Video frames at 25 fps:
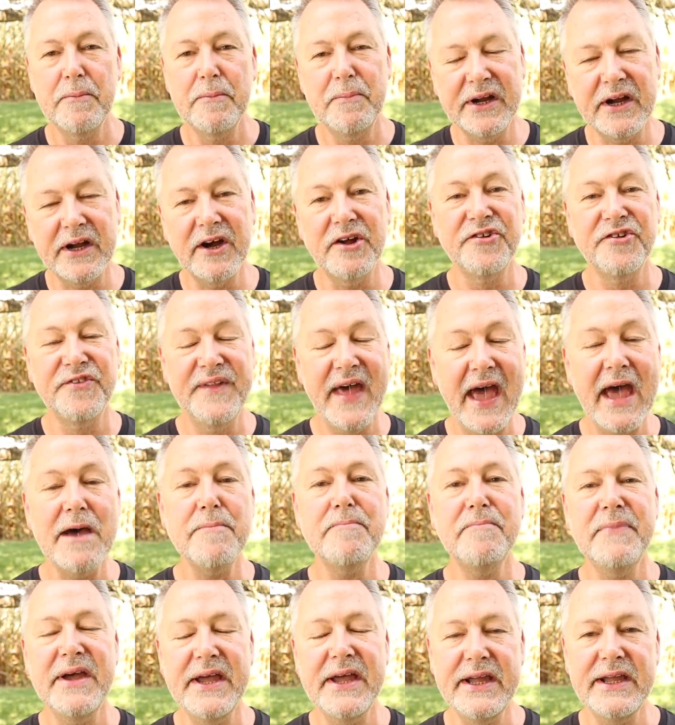because
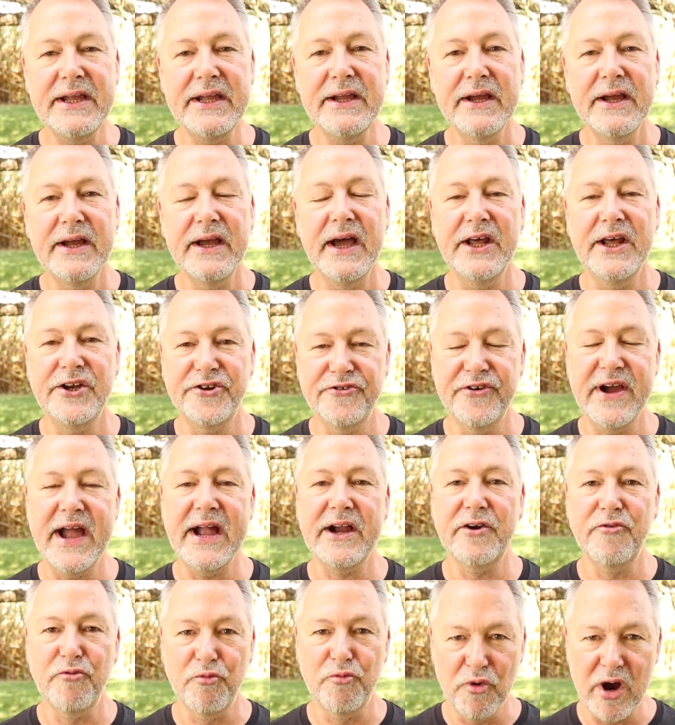that may
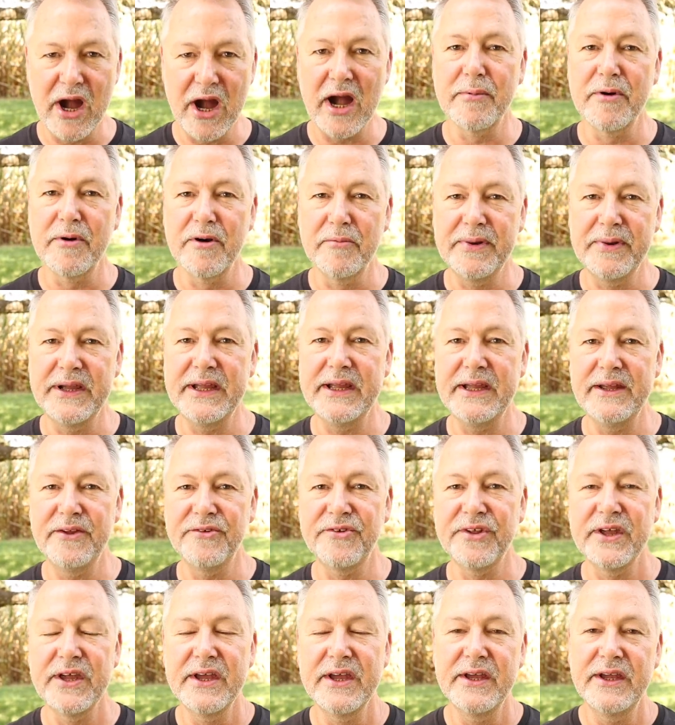attract robber
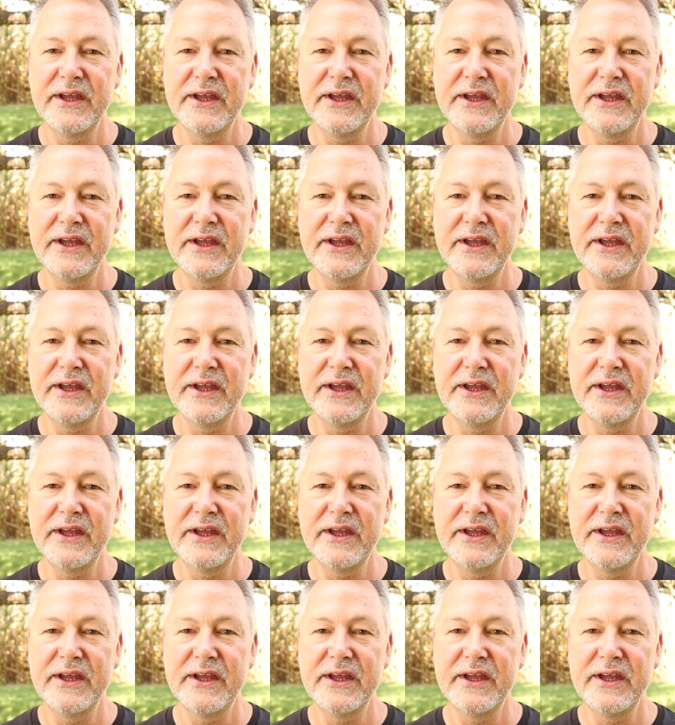bees